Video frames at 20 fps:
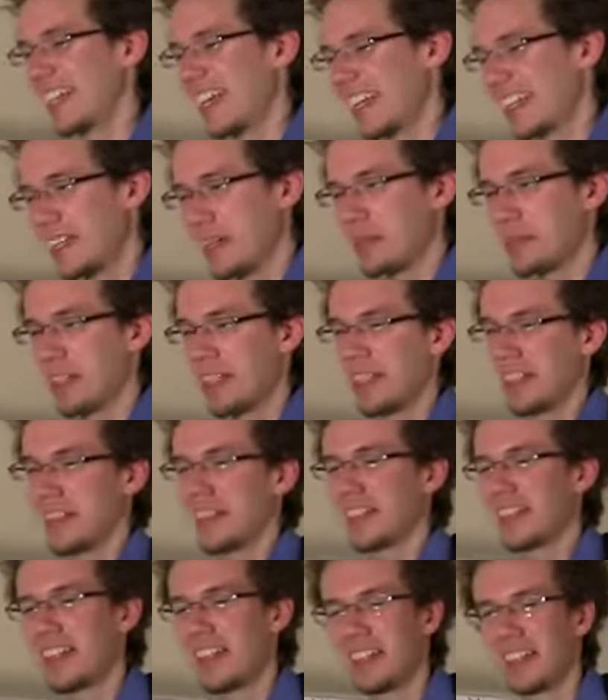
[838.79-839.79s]
that coming out
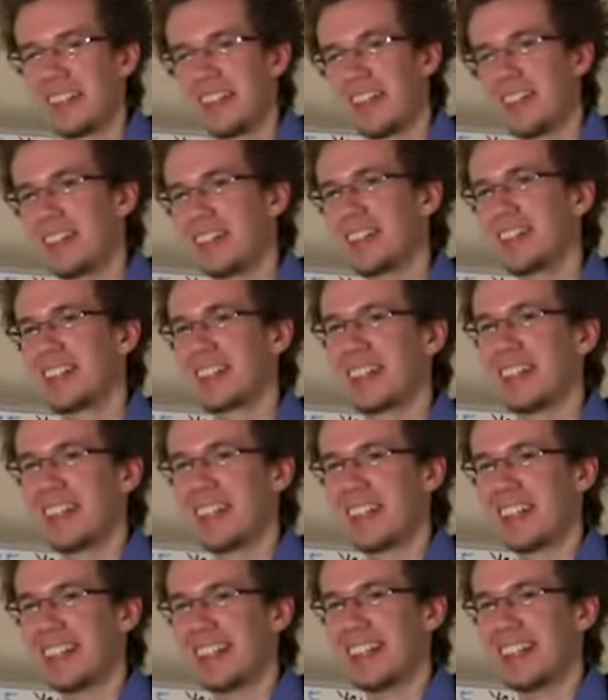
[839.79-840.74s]
on the other end either.